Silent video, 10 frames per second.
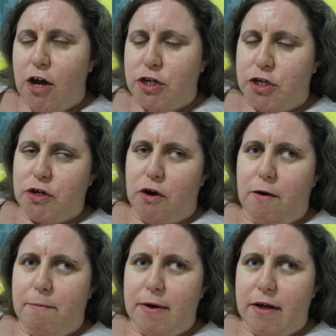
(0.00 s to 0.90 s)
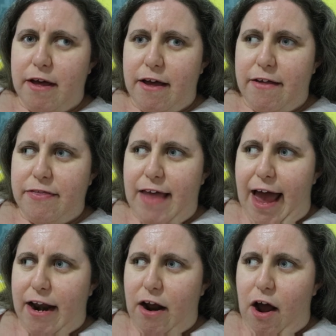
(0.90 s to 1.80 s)
a job
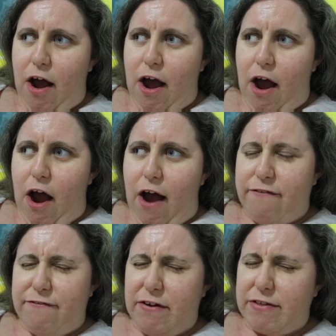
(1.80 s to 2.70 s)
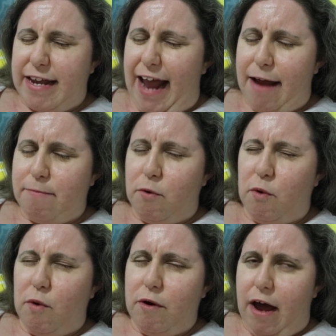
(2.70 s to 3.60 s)
that I felt that had
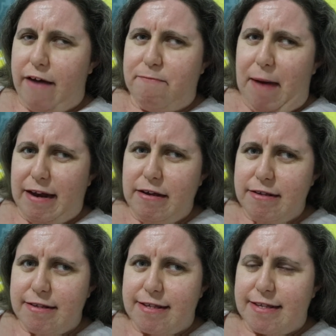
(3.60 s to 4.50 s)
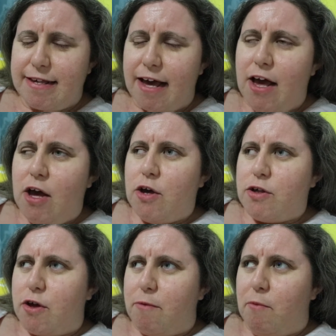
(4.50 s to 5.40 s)
more life balance.
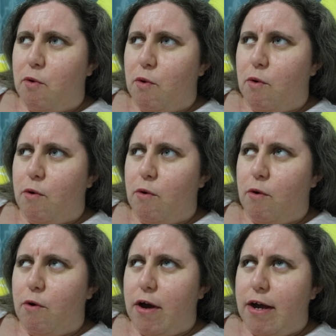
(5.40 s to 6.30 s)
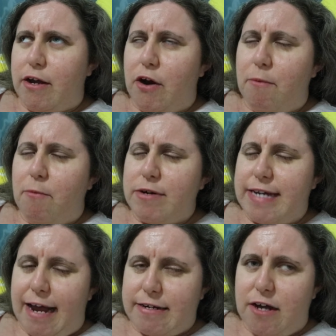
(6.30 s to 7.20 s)
So more, you know, more
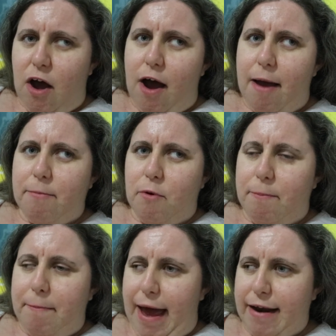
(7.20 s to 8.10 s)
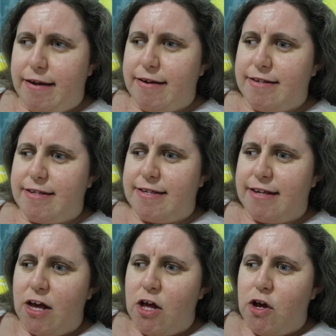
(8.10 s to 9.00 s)
downtime, more
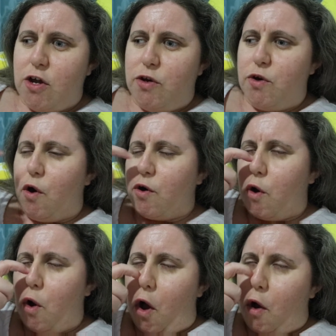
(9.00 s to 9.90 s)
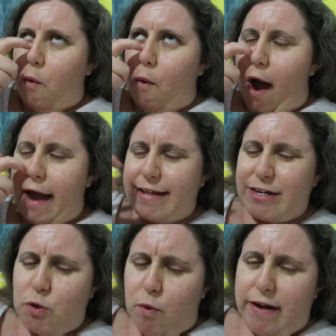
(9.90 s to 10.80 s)
balance, not quite
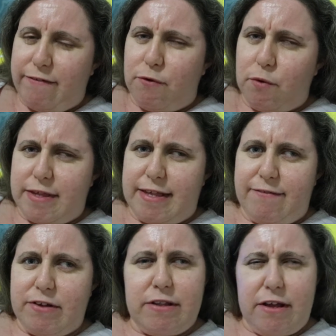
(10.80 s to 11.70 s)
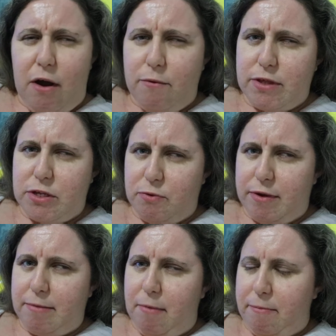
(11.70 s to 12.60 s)
the 24/7 that I was
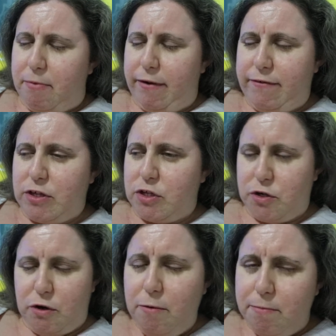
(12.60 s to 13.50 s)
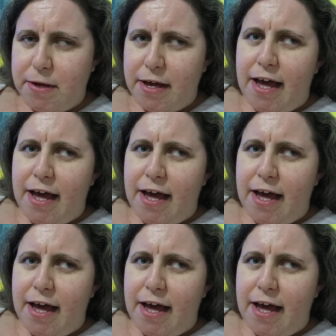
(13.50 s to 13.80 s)
doing in my previous job.